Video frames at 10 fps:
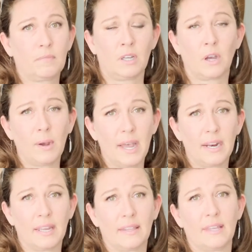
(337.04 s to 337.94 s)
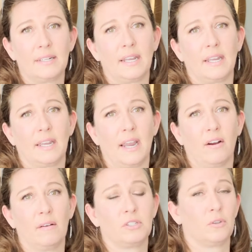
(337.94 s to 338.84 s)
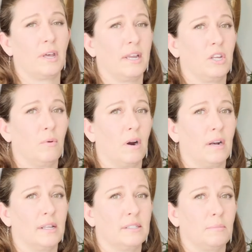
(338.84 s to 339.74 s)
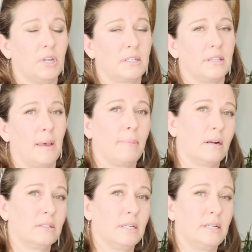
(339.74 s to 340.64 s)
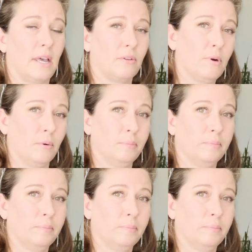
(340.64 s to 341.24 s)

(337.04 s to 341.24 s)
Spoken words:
go ahead and get that taken care of so that you are not subject to that penalty down the road.